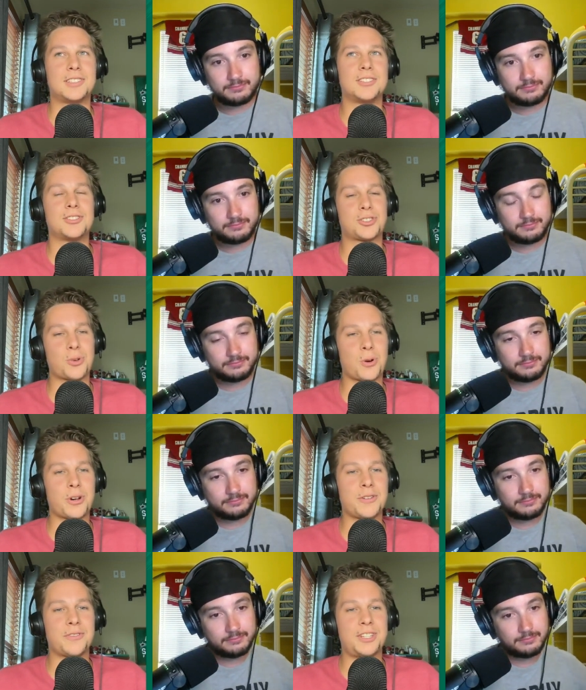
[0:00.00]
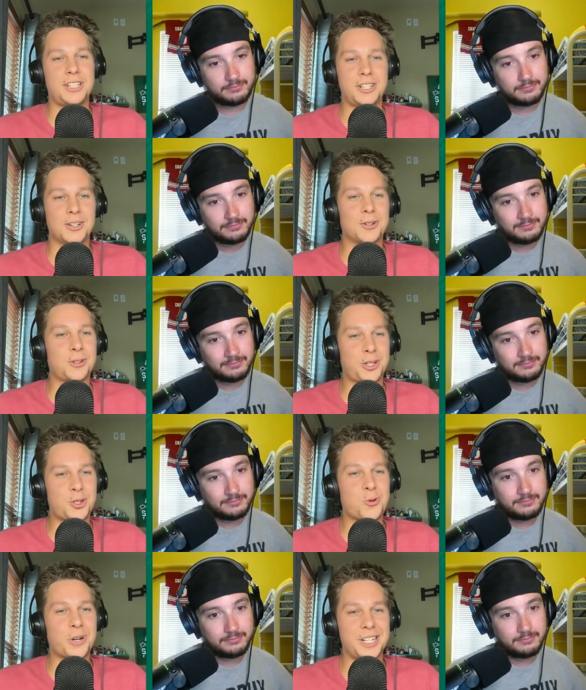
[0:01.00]
Speaker 1: sort of the early
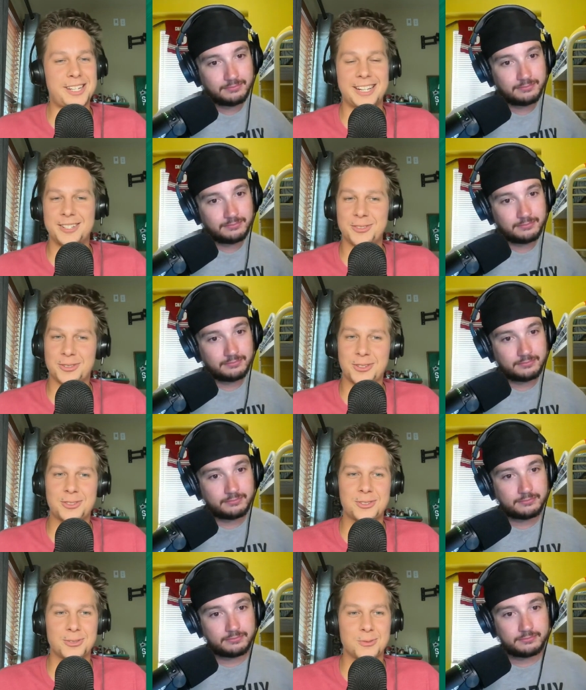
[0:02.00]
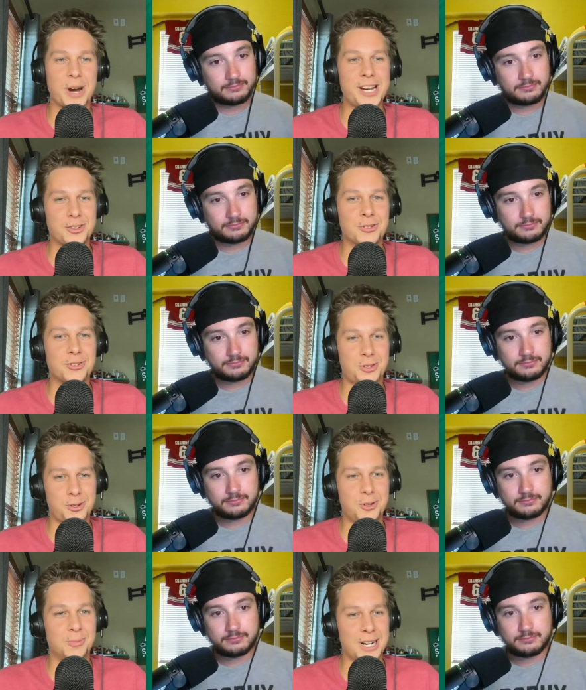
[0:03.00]
2010s Rangers
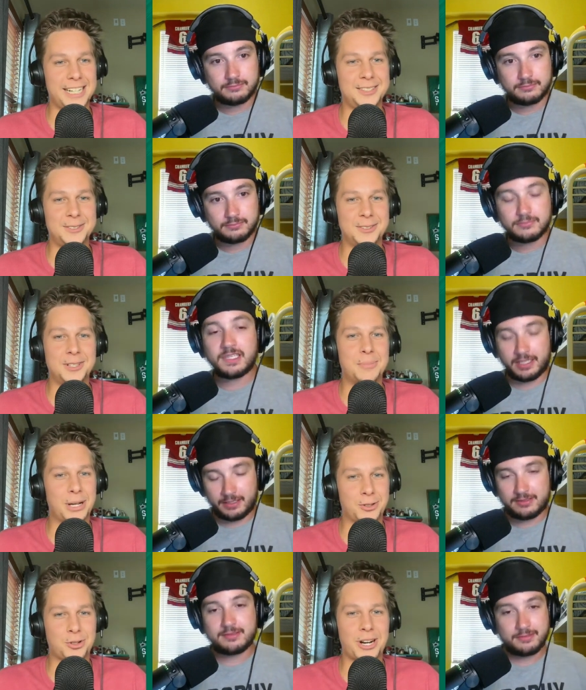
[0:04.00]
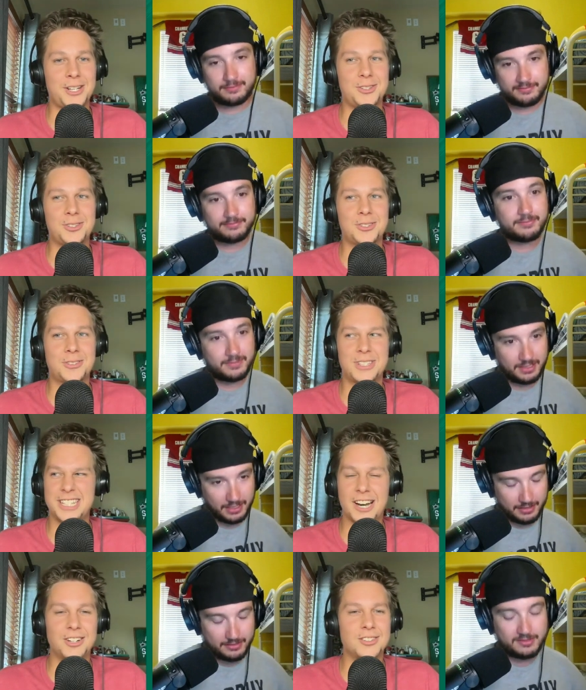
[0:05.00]
to them, right? The yes. Beltres, the
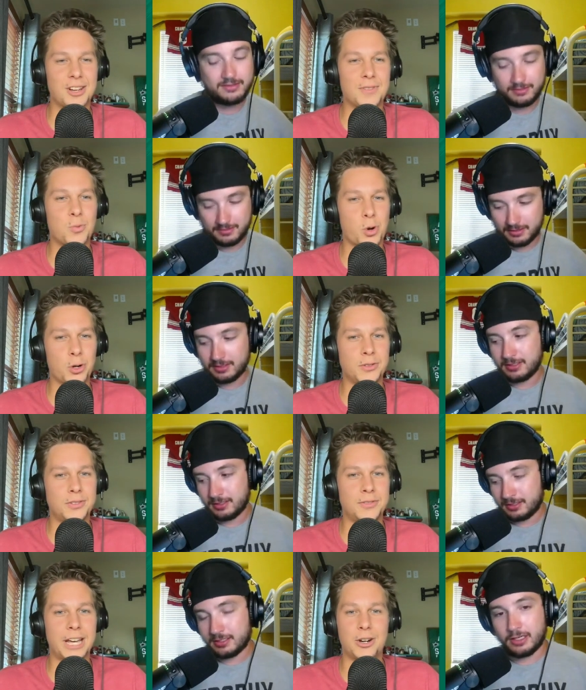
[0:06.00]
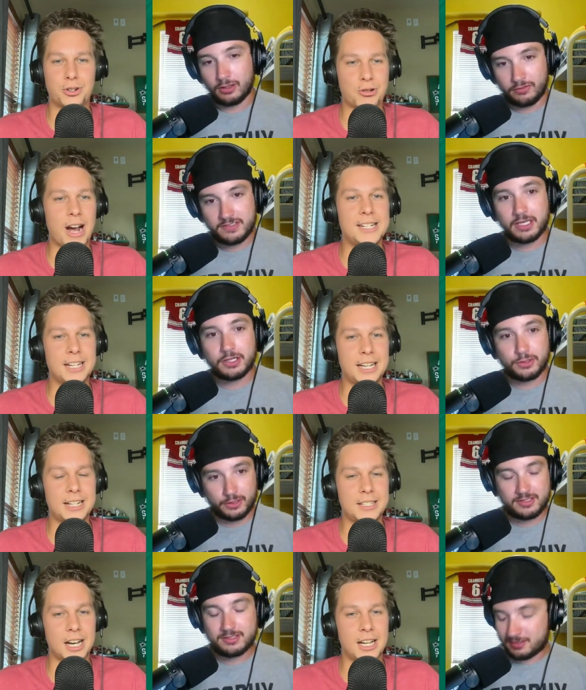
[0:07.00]
yes. Youngs of the world that are Elvis trying to
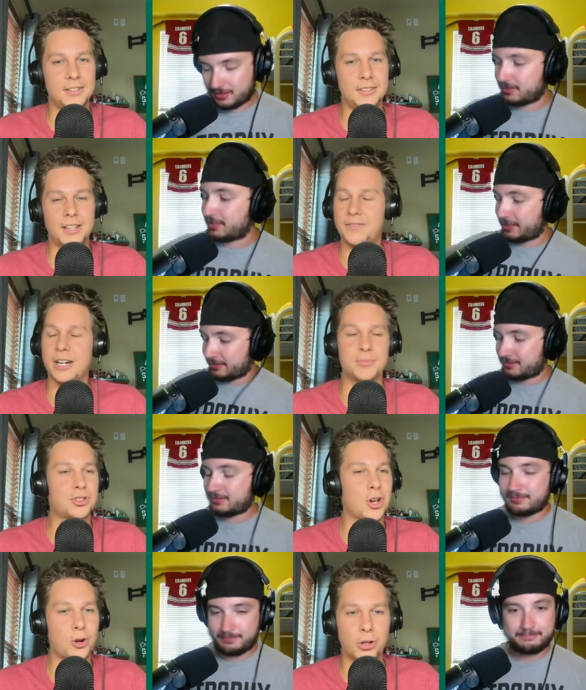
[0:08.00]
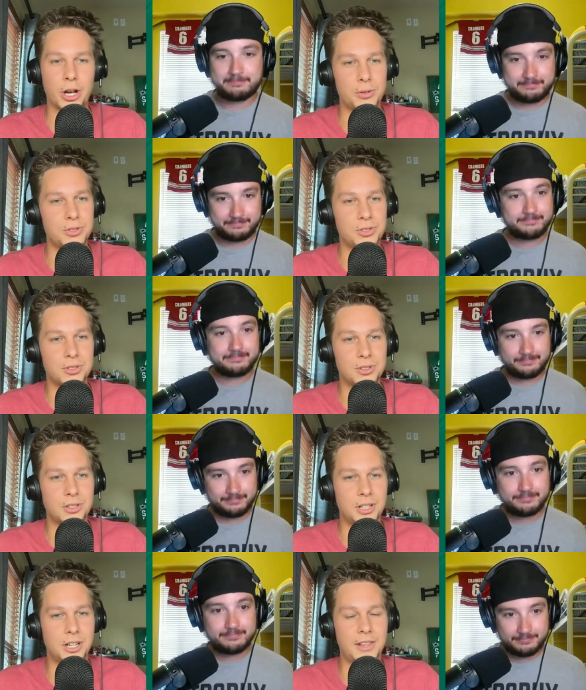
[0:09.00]
get it done. They've yeah. come so close
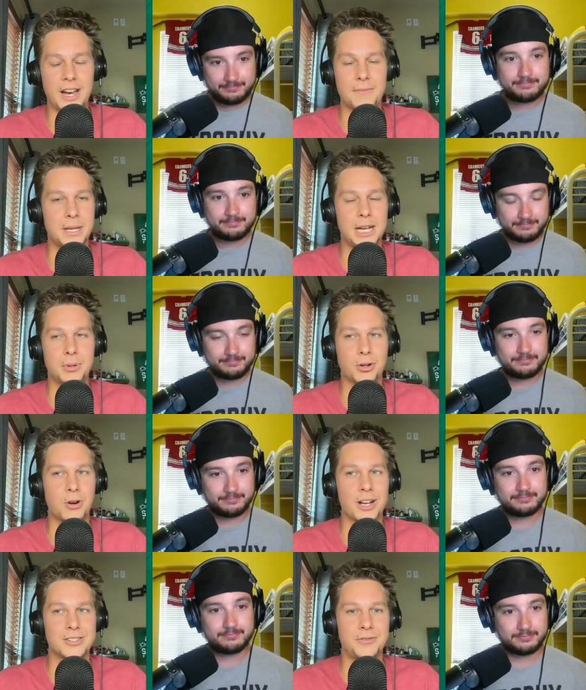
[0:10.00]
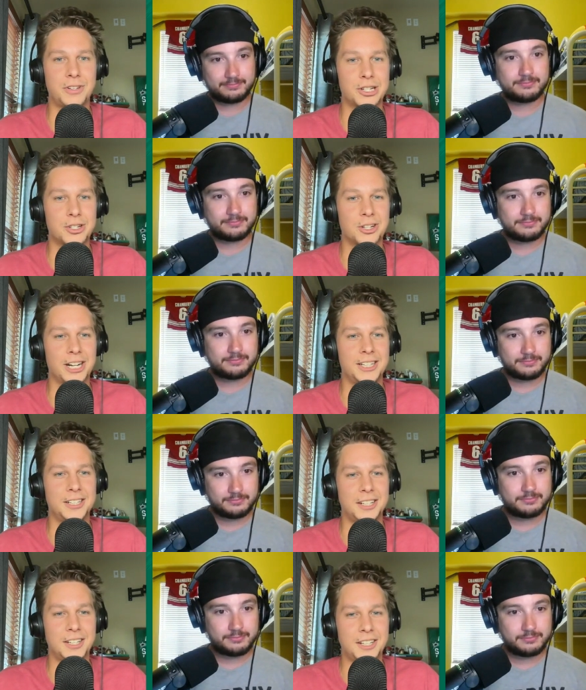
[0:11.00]
and they haven't been able to cross the finish line.
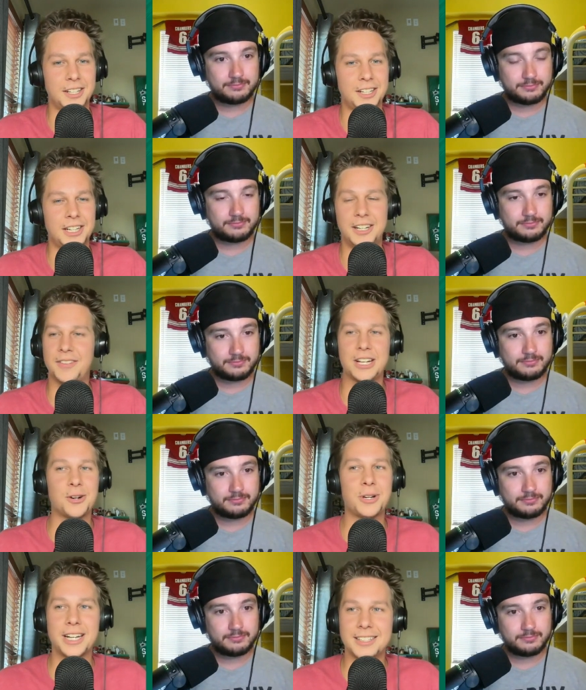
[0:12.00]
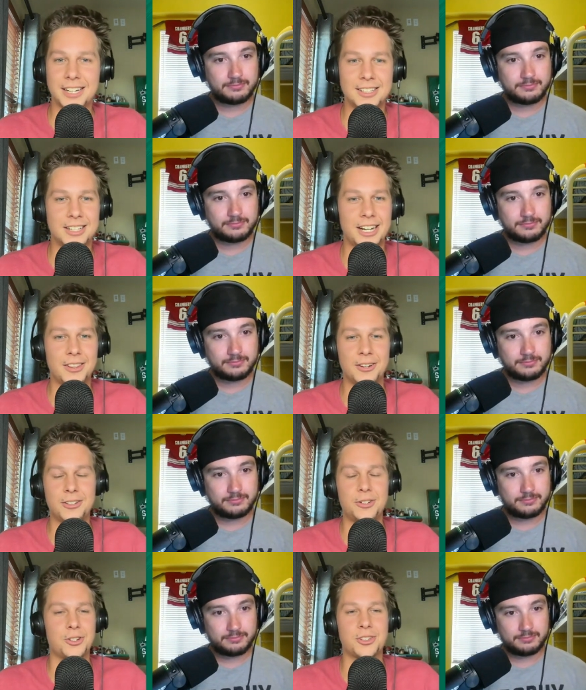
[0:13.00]
And if they don't get it done together,
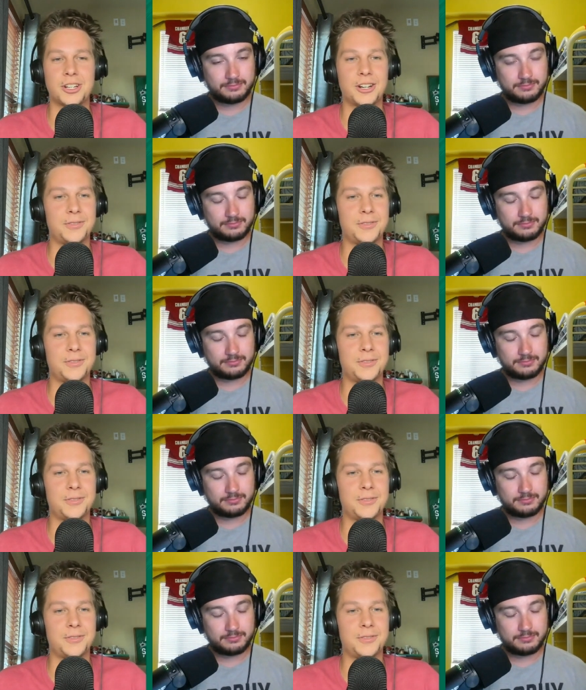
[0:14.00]
you're just gonna